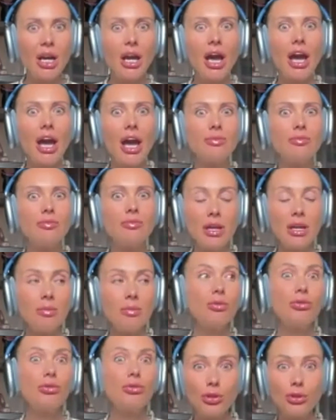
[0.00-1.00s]
and maybe
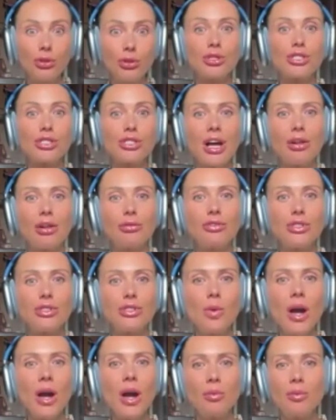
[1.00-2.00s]
for yourself as
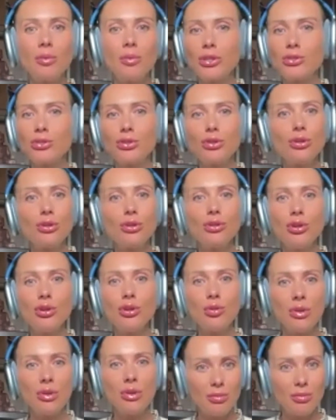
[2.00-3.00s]
well, because you don't know,
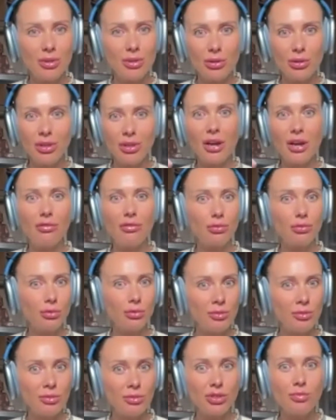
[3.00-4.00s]
maybe your life would
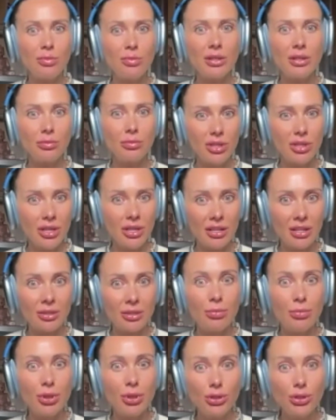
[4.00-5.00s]
be much better with the other
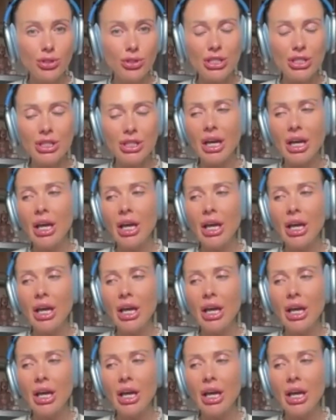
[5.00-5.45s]
person.